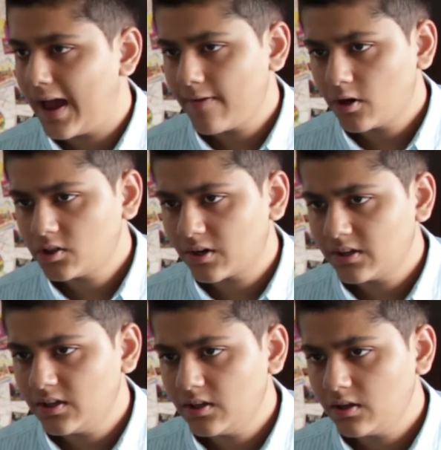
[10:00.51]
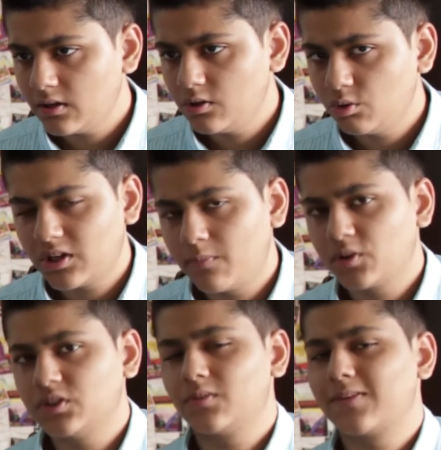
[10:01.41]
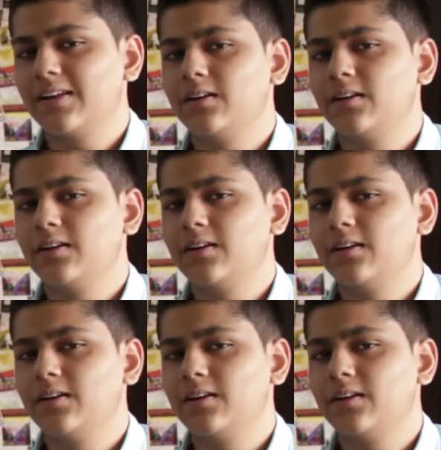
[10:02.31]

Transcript: I have not tried the U7 because it's a